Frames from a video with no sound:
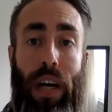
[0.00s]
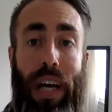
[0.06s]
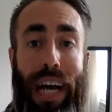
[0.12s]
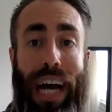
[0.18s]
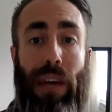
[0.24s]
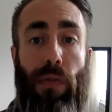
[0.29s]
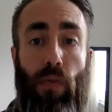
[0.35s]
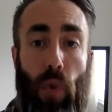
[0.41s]

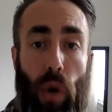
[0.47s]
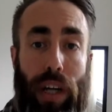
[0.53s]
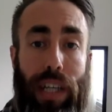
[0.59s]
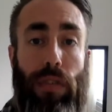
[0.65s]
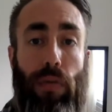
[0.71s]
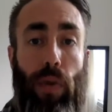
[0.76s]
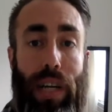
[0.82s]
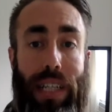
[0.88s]
and write
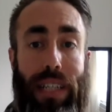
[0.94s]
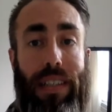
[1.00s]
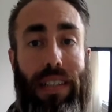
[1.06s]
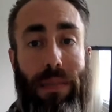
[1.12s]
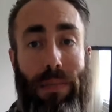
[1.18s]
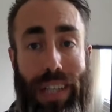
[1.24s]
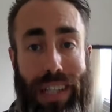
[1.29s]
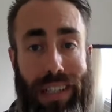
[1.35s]

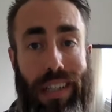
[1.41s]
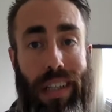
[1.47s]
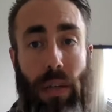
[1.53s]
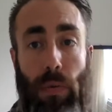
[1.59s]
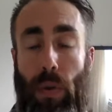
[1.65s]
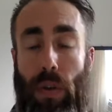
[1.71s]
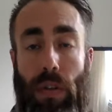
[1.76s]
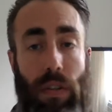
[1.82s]
racism into the
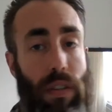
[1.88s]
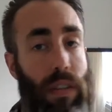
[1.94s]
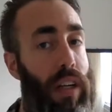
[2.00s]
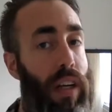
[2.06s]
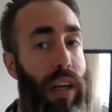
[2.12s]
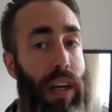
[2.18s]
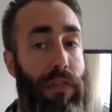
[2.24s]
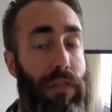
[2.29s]
world
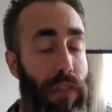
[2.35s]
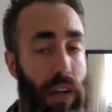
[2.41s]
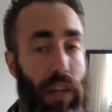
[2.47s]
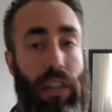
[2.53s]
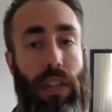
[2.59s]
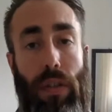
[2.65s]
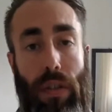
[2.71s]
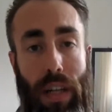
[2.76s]
far
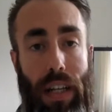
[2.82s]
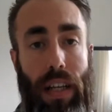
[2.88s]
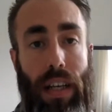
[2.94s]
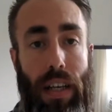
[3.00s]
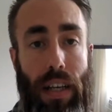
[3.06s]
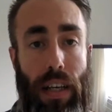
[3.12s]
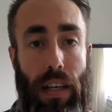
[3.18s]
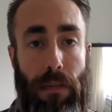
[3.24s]
too
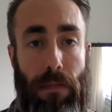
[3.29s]
clearly.